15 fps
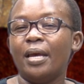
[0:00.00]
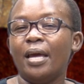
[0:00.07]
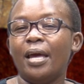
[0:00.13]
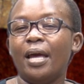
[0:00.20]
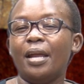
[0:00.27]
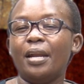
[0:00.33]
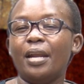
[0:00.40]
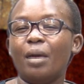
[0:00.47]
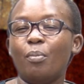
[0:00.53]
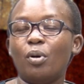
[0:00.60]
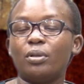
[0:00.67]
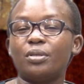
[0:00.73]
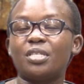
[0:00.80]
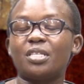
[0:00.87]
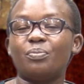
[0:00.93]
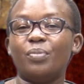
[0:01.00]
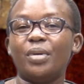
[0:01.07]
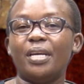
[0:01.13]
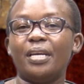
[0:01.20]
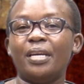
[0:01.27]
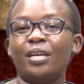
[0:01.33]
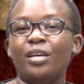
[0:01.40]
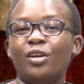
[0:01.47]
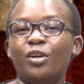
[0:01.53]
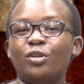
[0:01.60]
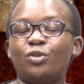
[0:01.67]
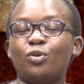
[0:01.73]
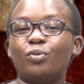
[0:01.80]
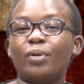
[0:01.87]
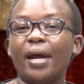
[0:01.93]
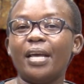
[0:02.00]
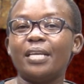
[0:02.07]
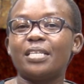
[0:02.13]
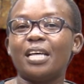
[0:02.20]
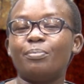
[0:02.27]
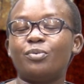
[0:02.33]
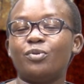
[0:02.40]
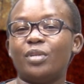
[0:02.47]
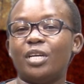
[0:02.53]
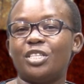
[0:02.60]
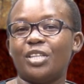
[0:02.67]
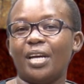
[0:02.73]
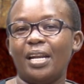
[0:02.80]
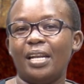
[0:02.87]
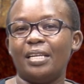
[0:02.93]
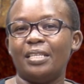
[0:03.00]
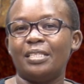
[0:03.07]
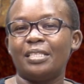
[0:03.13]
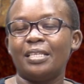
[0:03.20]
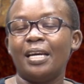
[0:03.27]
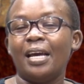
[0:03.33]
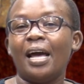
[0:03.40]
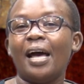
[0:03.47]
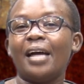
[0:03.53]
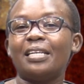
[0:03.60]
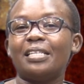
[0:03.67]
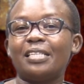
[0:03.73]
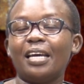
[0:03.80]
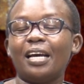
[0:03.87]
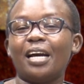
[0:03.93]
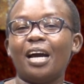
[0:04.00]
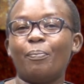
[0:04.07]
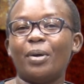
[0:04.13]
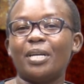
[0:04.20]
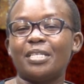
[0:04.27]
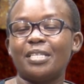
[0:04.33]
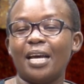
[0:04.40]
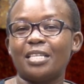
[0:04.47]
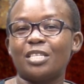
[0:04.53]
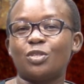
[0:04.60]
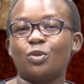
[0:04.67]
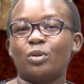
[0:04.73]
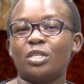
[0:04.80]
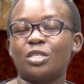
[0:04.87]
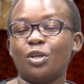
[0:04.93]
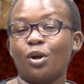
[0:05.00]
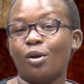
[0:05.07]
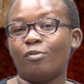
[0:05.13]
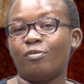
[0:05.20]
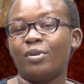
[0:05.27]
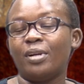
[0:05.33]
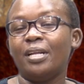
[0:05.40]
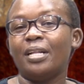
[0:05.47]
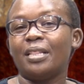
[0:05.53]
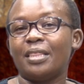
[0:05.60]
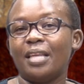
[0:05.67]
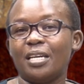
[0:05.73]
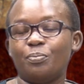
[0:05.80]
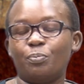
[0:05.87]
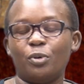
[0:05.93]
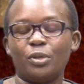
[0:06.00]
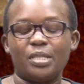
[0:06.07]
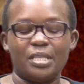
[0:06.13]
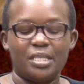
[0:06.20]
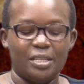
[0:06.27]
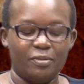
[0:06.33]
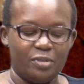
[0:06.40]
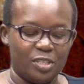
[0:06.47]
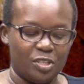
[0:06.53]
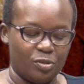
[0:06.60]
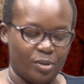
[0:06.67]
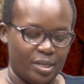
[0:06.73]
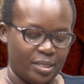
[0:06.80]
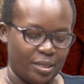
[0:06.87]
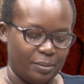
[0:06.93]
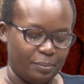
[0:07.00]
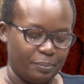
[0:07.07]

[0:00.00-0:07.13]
enables me to rise up to the challenge and take up a task to resolve that positive stressor.